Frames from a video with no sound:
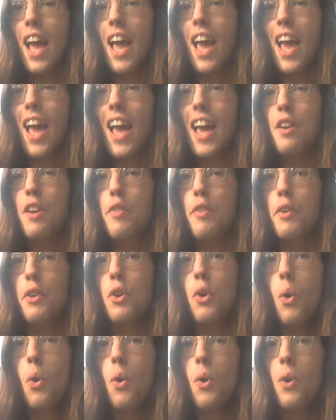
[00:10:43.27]
And the
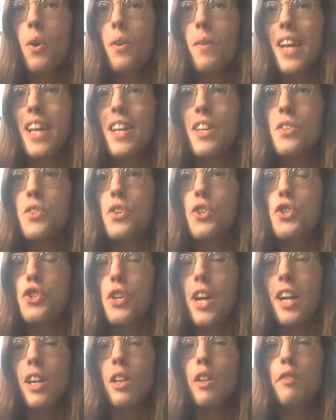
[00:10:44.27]
core is a
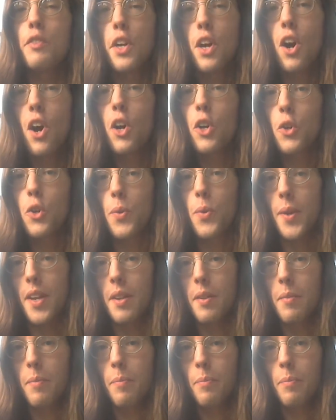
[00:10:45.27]
shell of concrete.